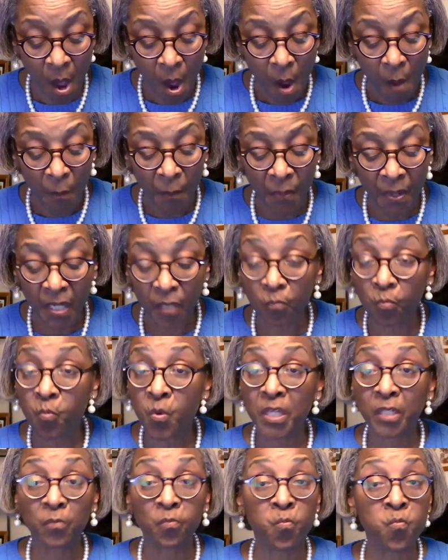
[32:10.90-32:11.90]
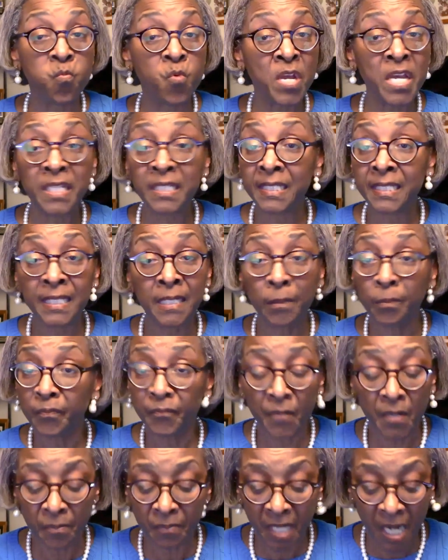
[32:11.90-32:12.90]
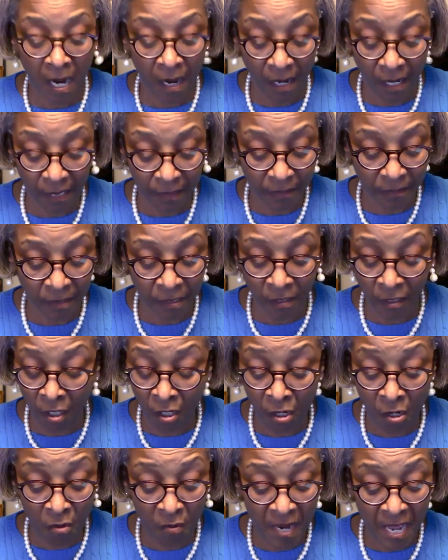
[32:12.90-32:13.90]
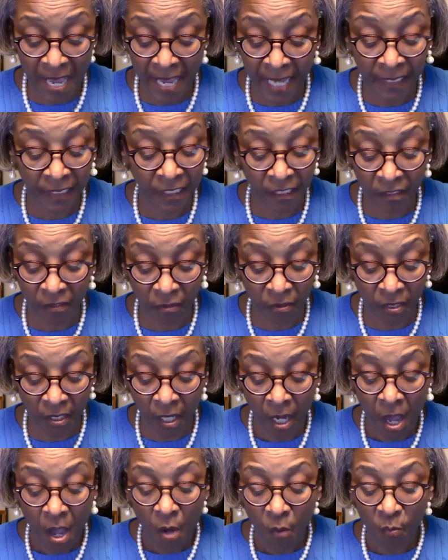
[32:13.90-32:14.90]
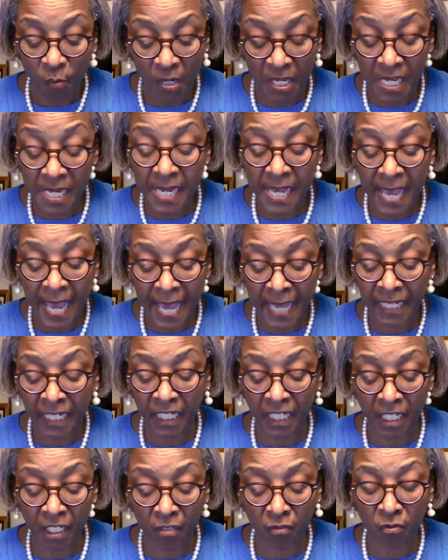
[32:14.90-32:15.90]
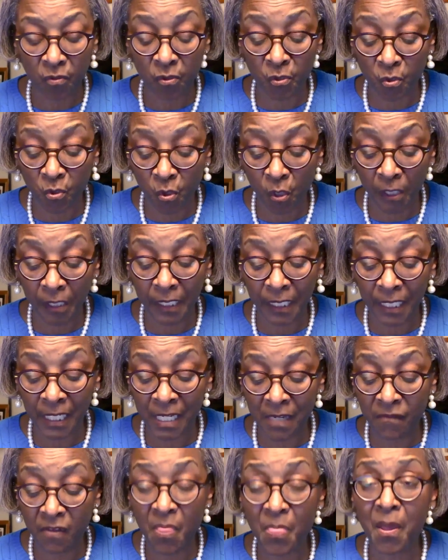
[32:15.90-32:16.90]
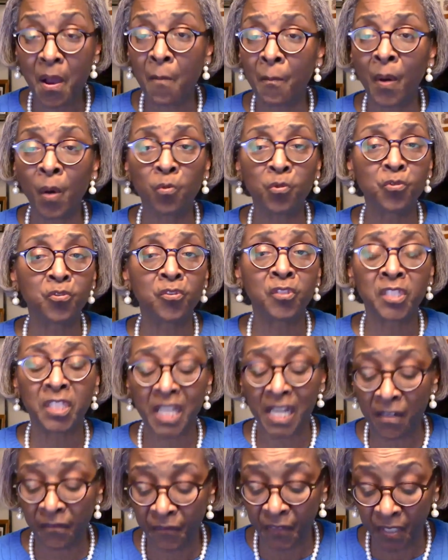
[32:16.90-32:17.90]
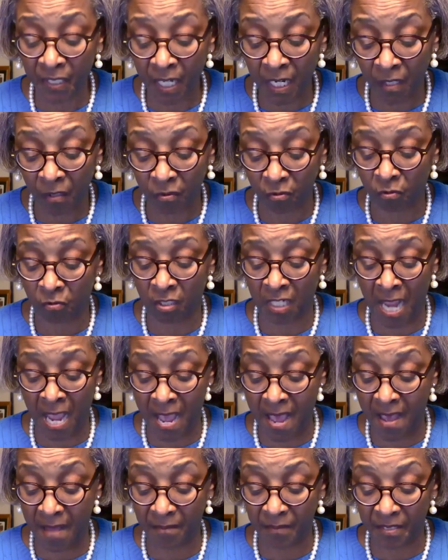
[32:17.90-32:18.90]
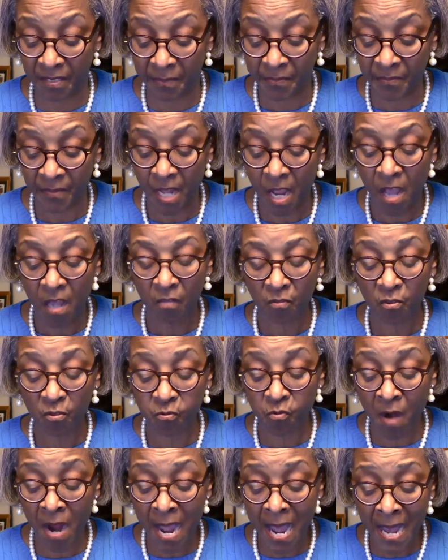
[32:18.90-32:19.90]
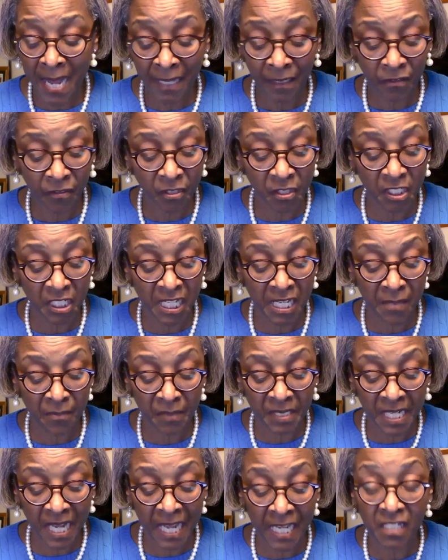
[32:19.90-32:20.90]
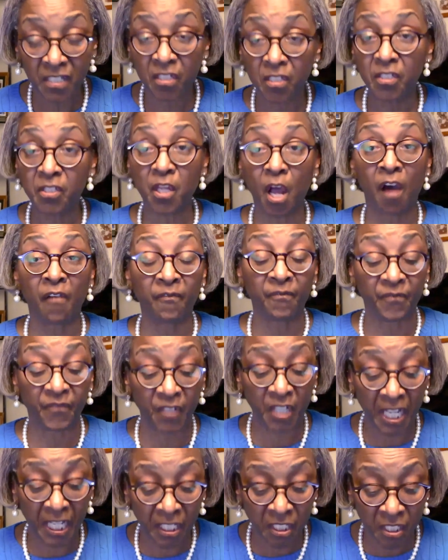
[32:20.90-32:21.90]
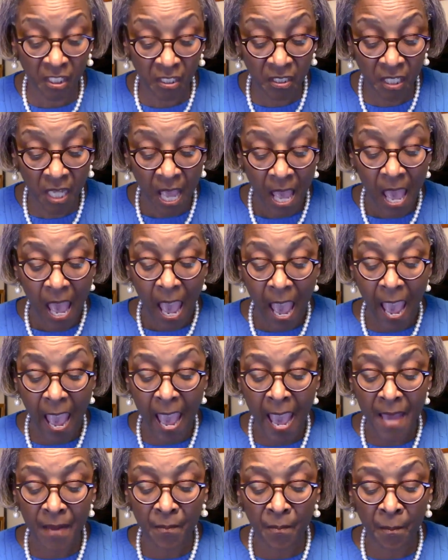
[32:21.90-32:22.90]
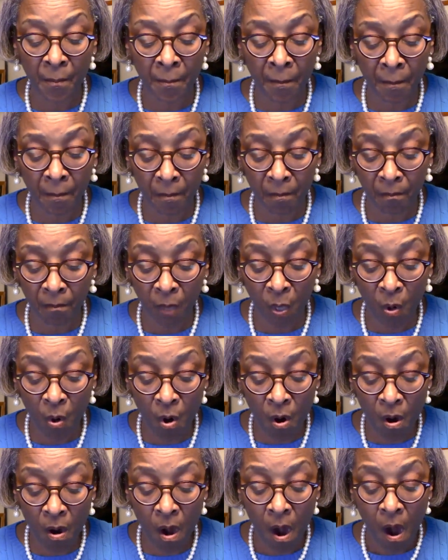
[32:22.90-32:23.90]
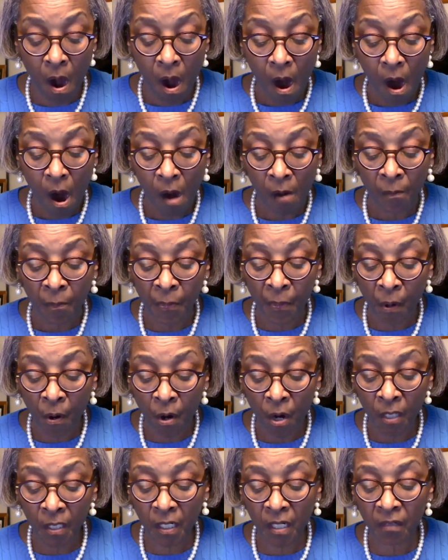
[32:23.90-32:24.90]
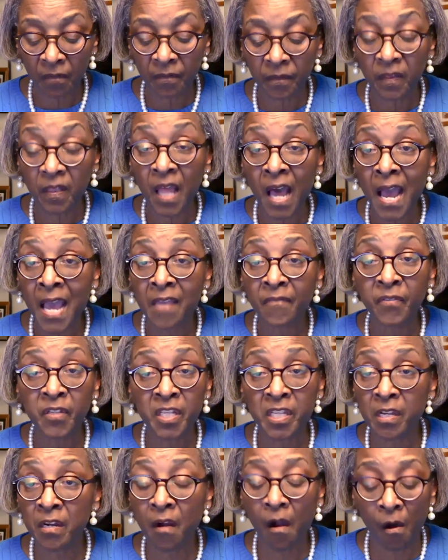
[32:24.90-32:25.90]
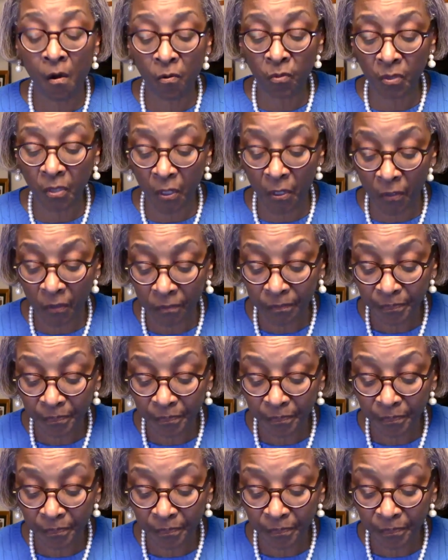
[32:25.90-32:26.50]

But with wisdom from God, glory, hallelujah, we can endure even the most difficult times, trials, temptations, afflictions, and more are part of life here on earth.